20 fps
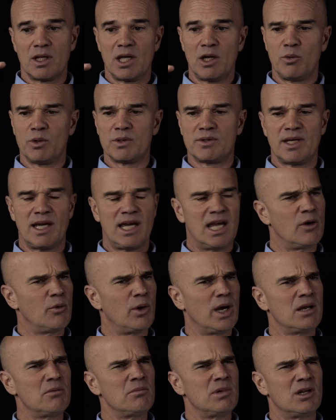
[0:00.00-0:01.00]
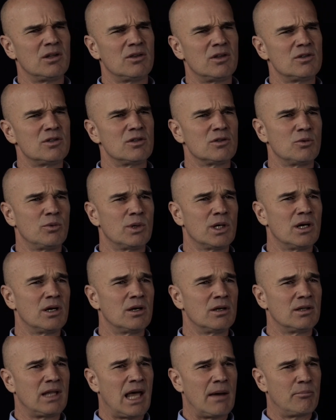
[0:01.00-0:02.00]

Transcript: it will say, hey, wait a minute, this is weird,